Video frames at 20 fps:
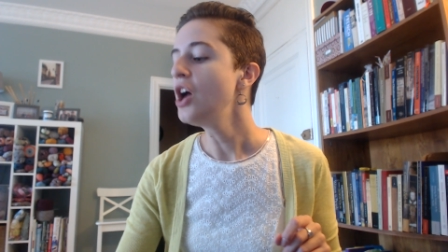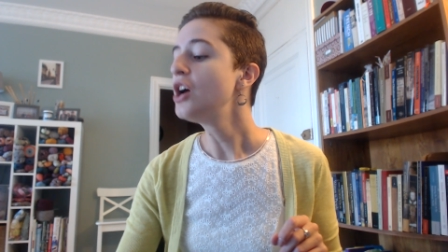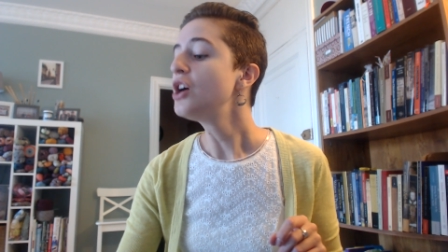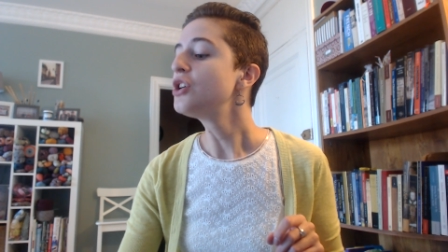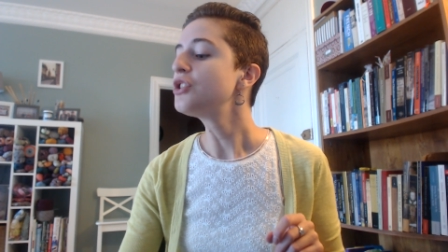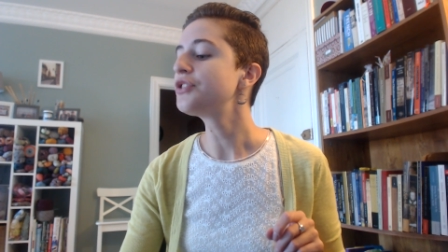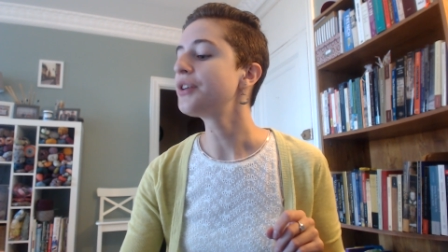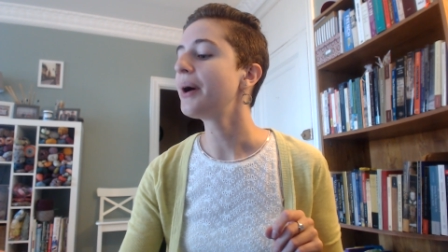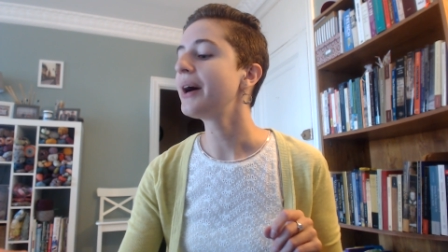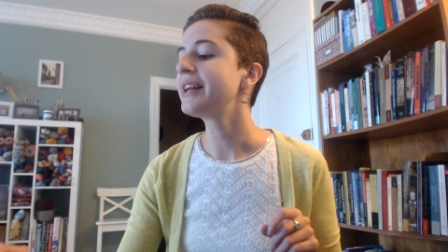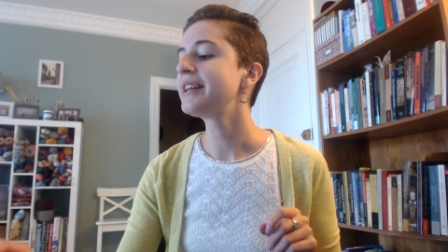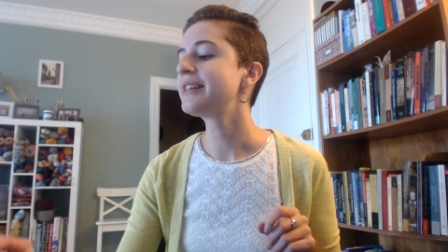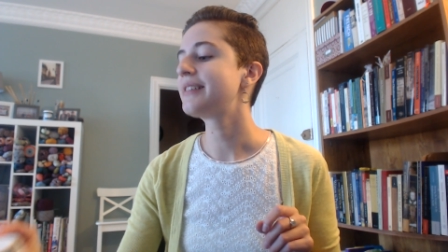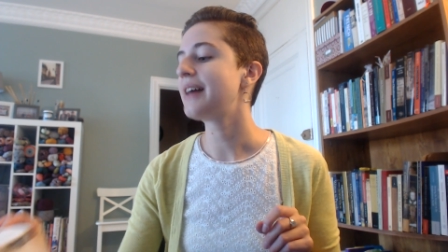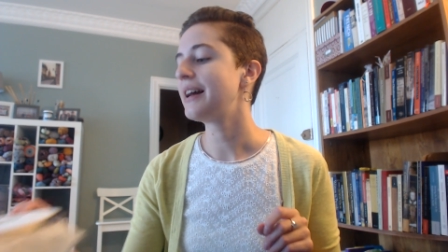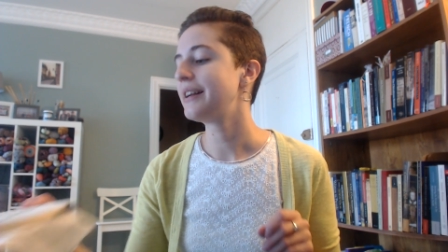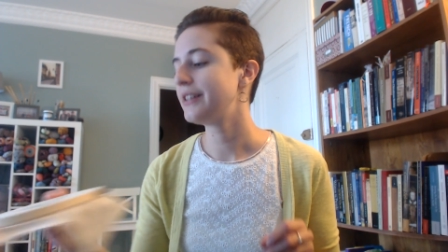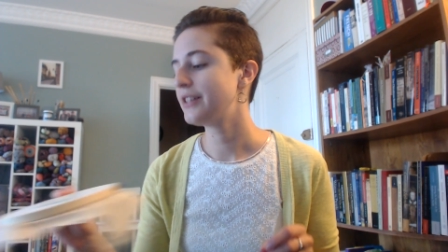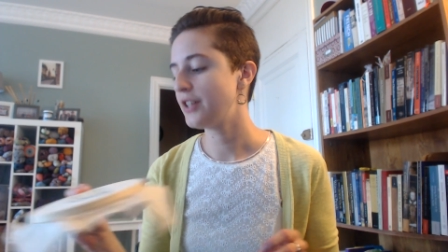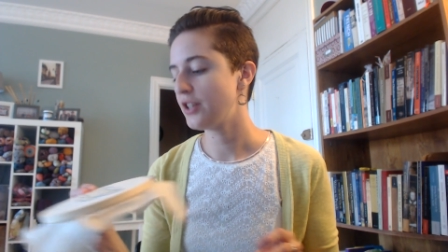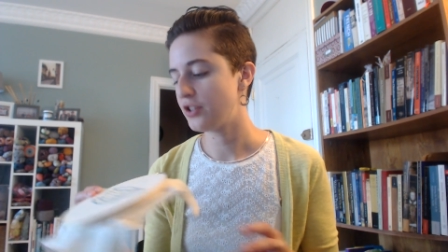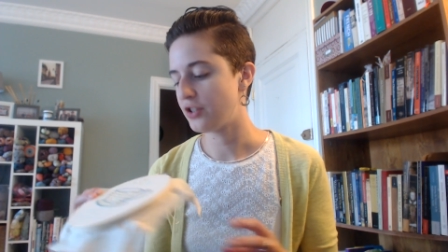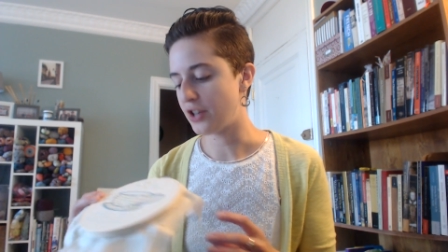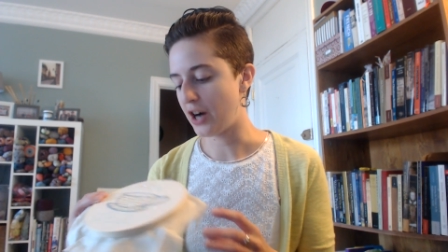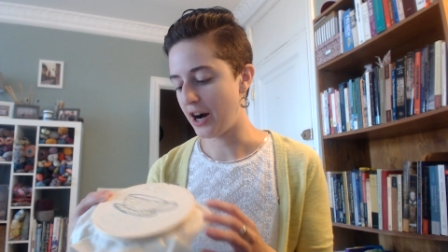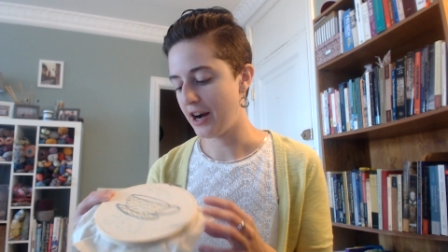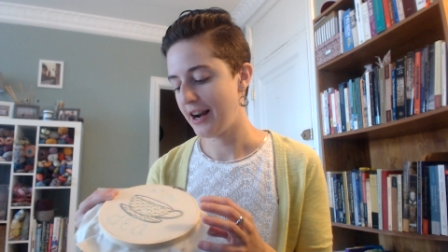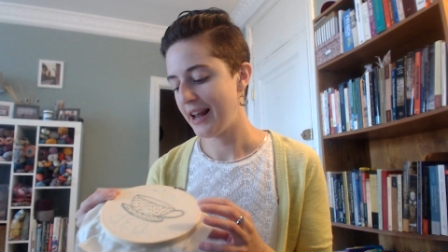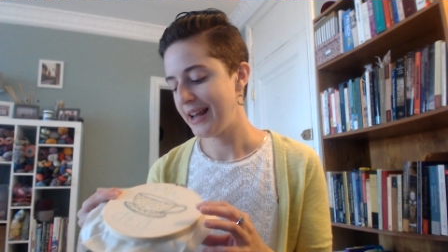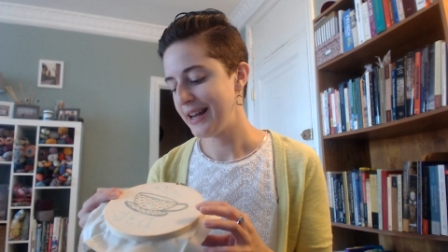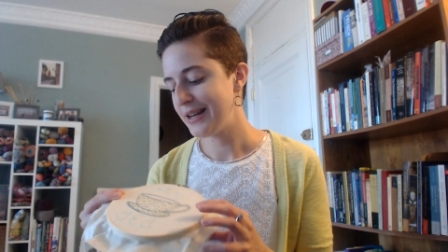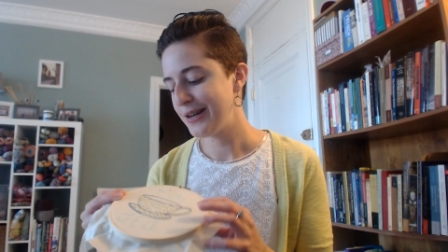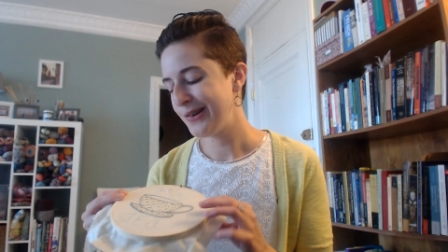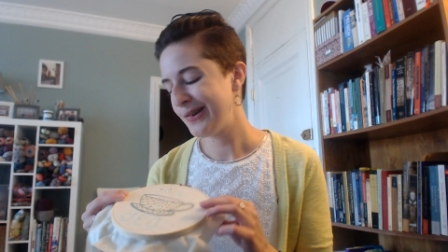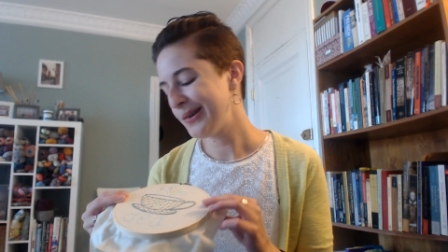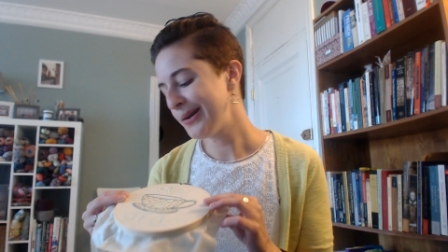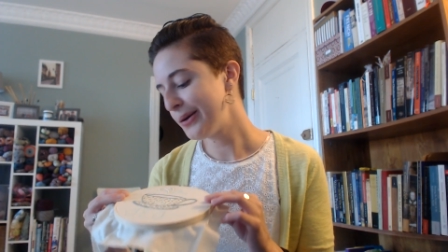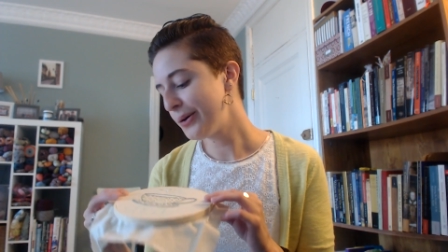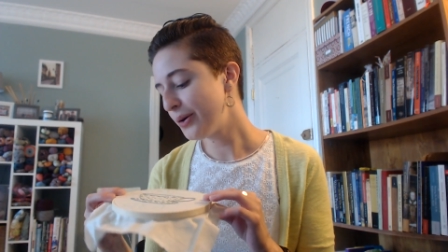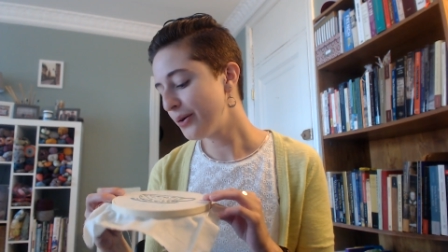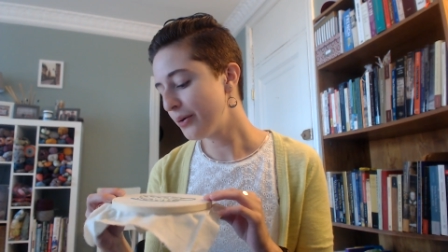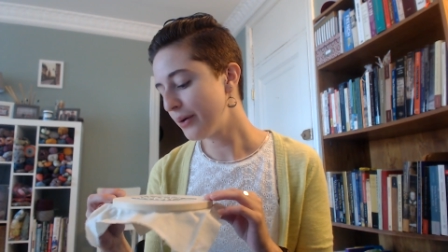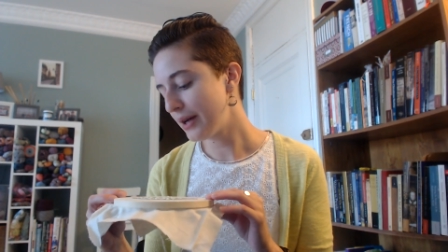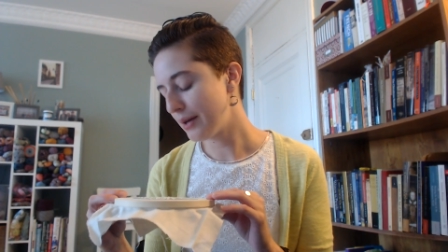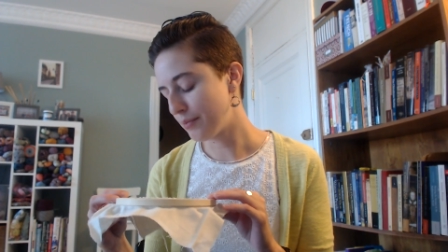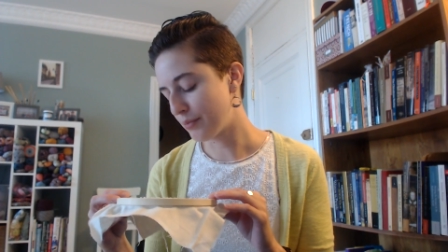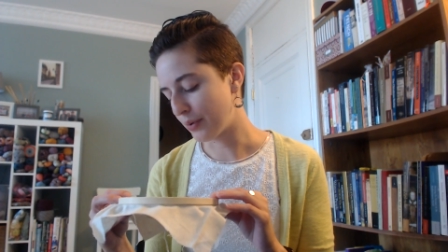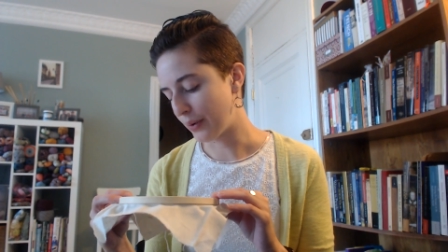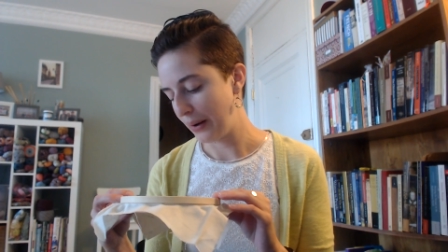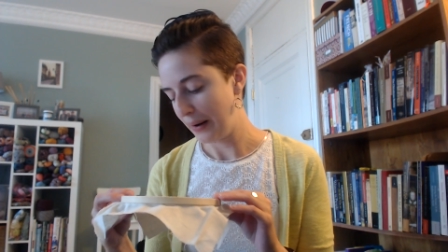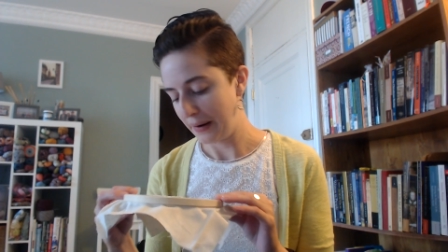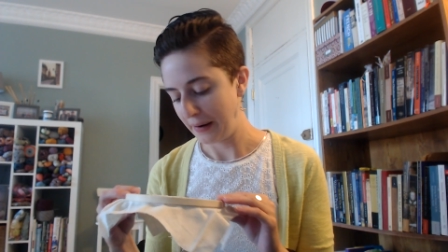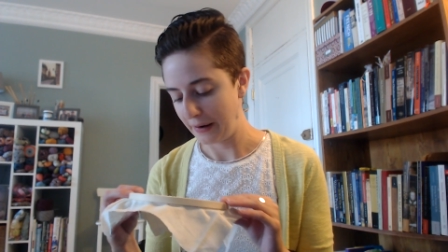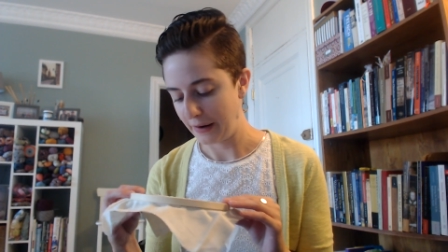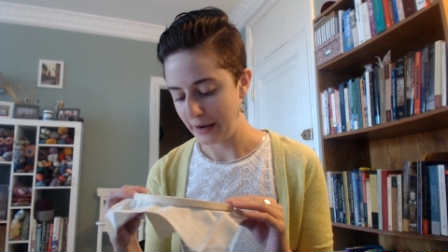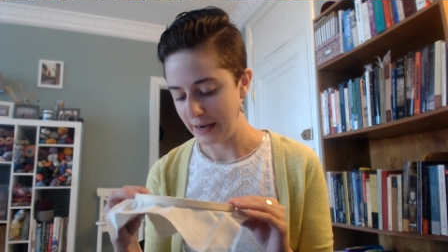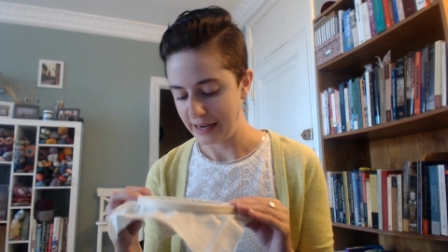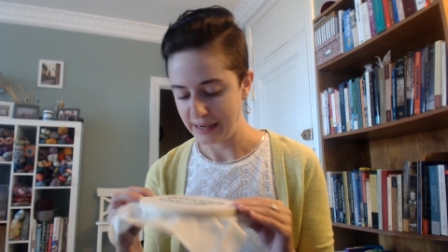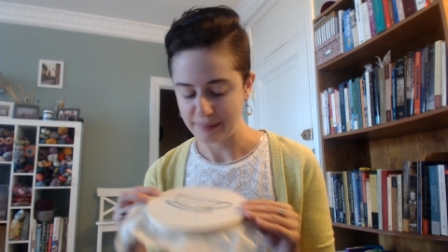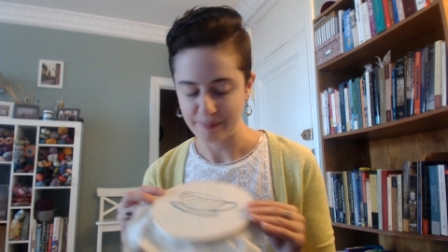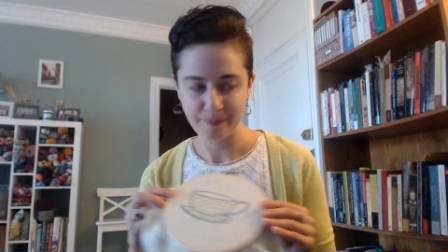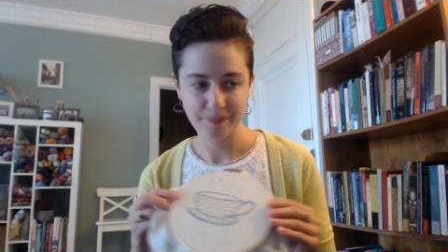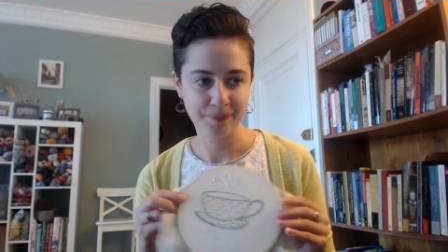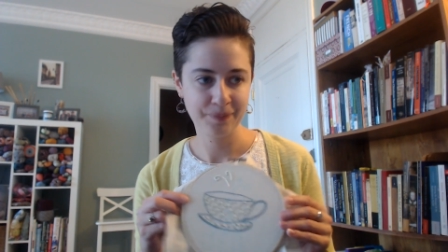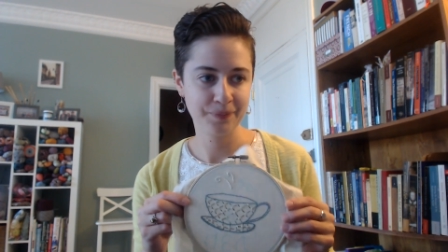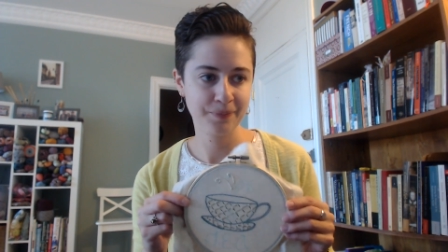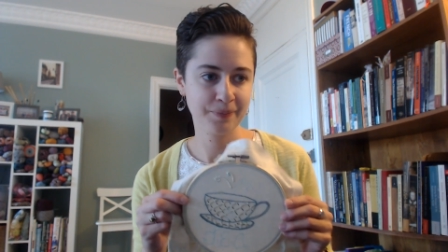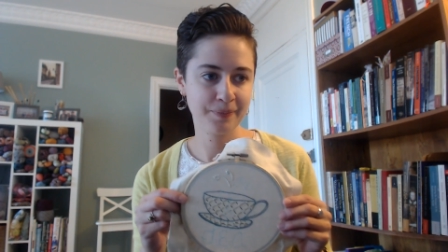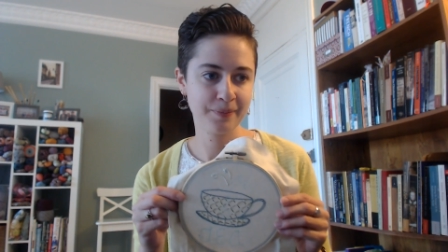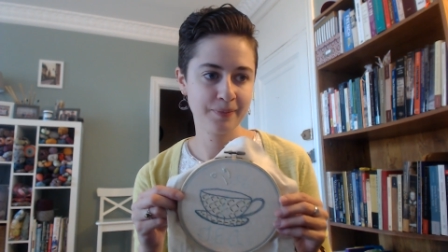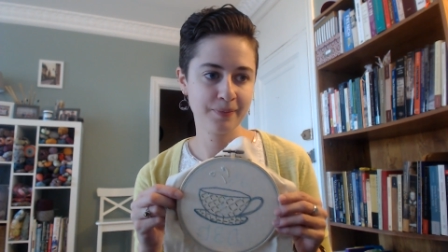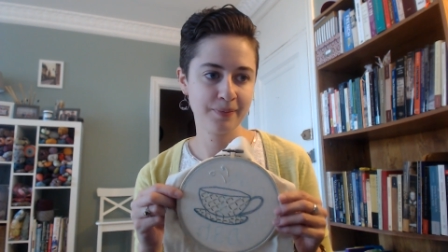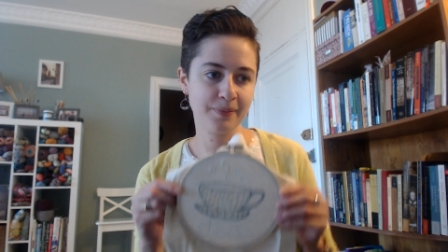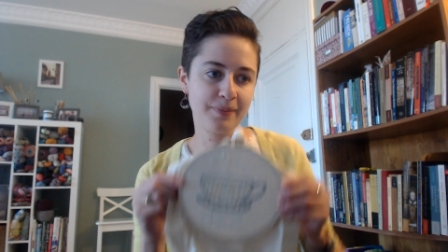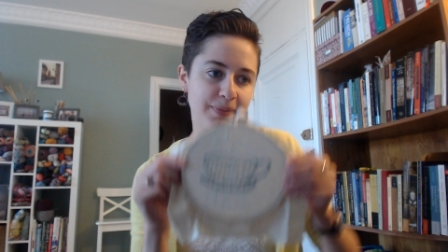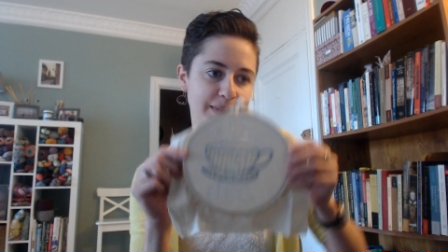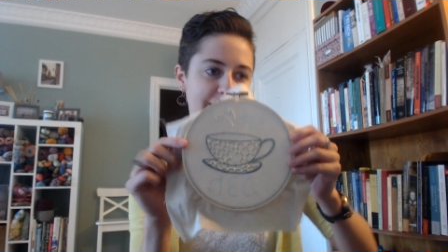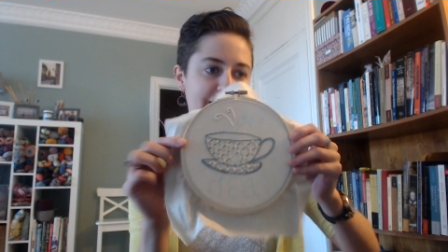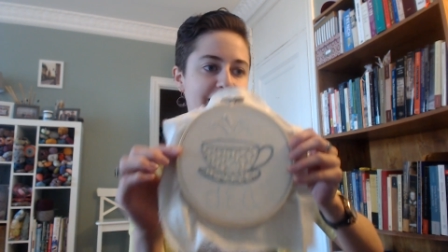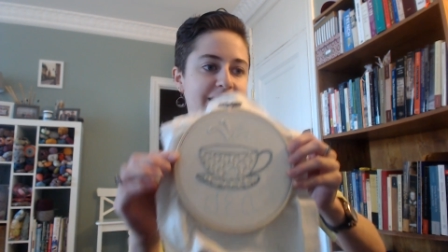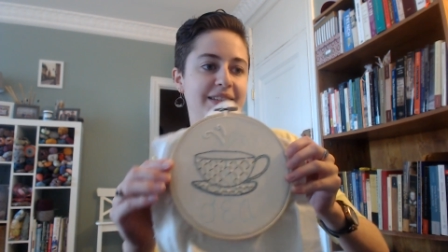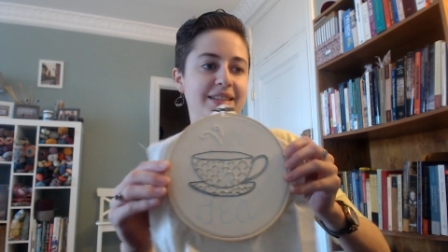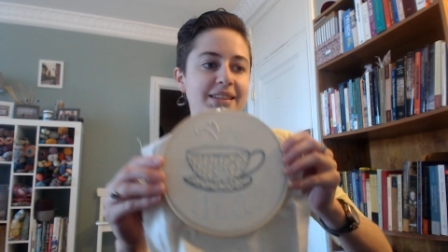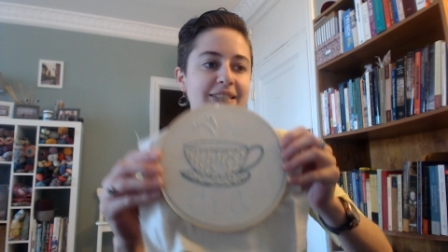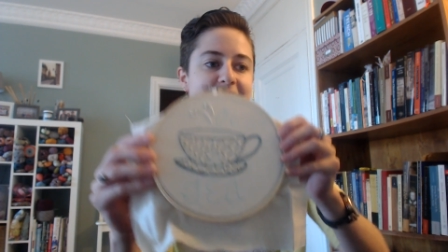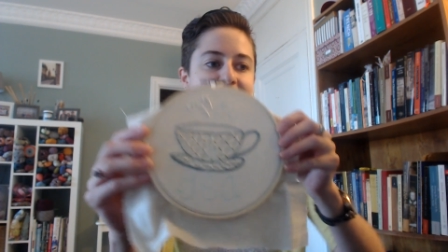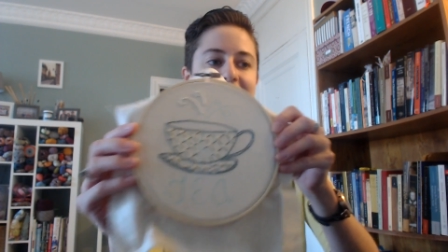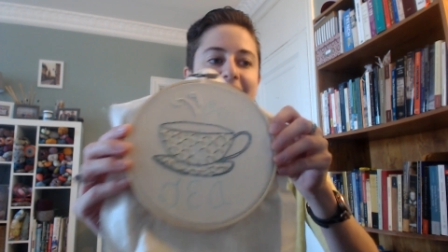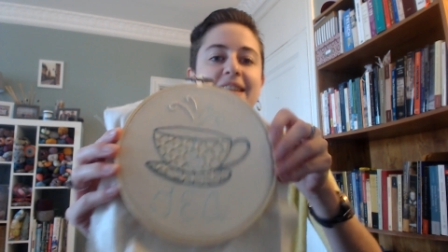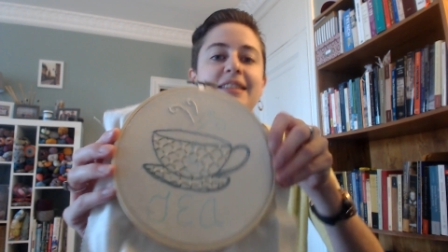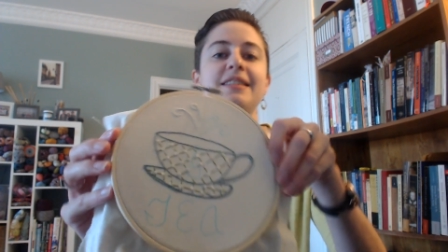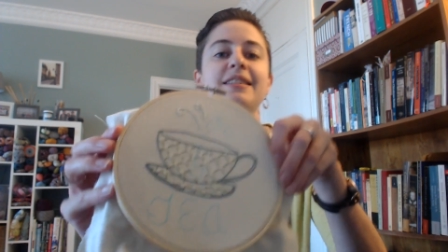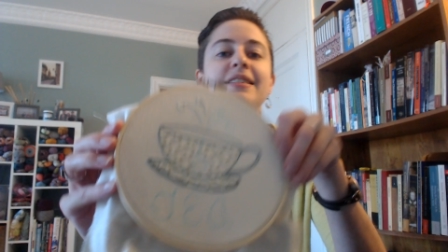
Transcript: So I decided to start a new embroidery. And this is it.